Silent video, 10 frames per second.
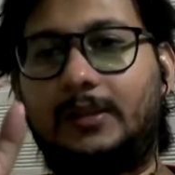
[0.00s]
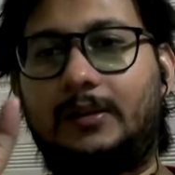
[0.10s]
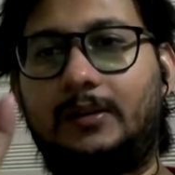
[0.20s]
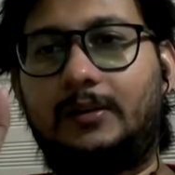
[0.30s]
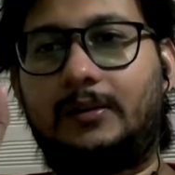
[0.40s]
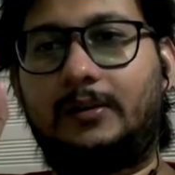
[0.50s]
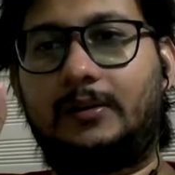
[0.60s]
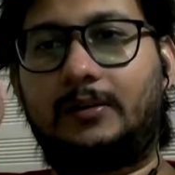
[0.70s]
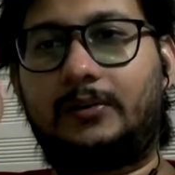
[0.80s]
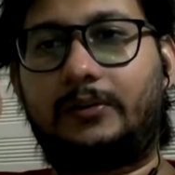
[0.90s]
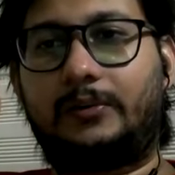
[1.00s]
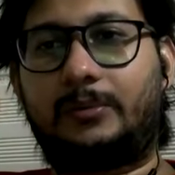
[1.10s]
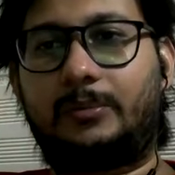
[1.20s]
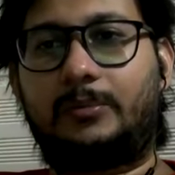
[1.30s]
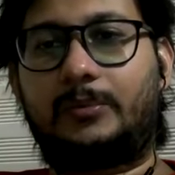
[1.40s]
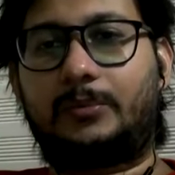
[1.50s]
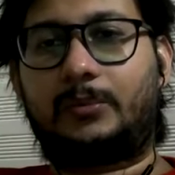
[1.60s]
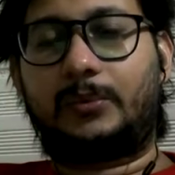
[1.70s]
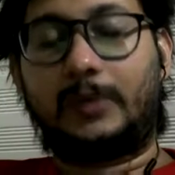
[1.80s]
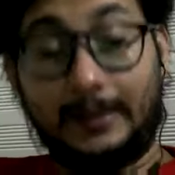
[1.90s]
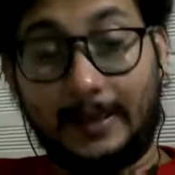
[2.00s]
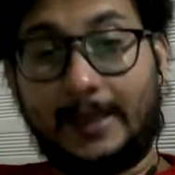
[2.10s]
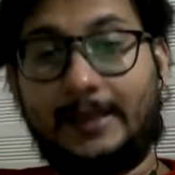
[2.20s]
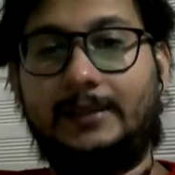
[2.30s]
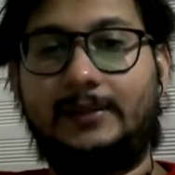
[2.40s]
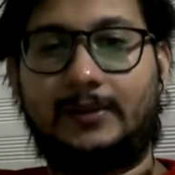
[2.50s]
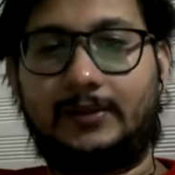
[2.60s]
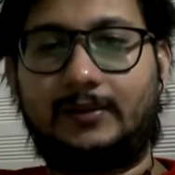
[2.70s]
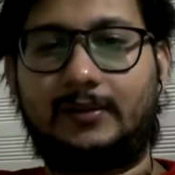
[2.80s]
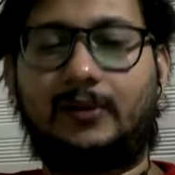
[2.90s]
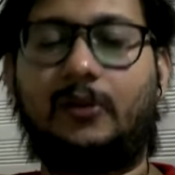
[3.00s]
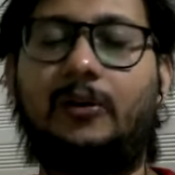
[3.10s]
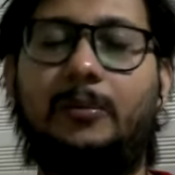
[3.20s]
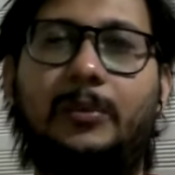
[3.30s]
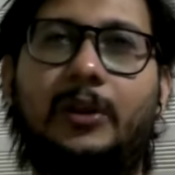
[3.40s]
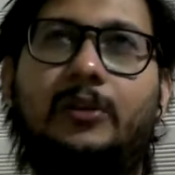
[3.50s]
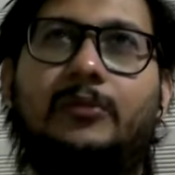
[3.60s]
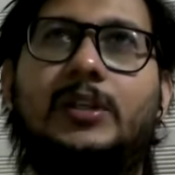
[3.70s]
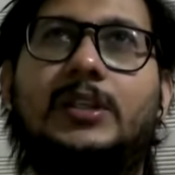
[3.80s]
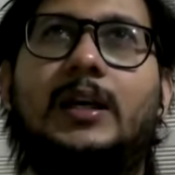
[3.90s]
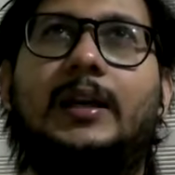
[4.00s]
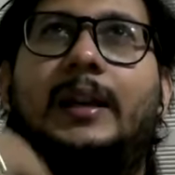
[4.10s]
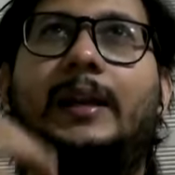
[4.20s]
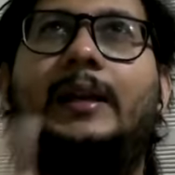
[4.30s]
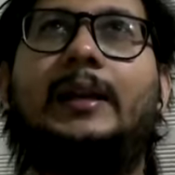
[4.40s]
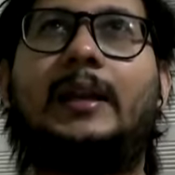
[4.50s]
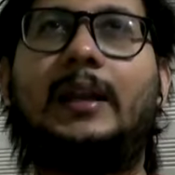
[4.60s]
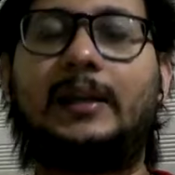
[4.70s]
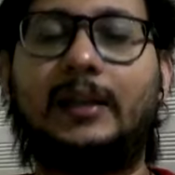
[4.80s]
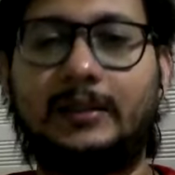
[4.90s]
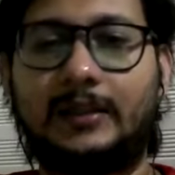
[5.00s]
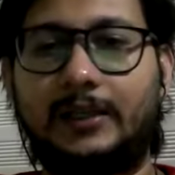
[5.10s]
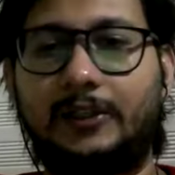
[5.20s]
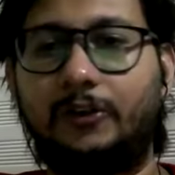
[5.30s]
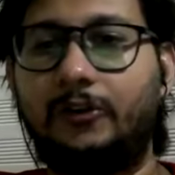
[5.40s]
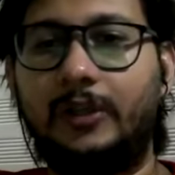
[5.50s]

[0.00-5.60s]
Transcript: uh, lines of which are indicating that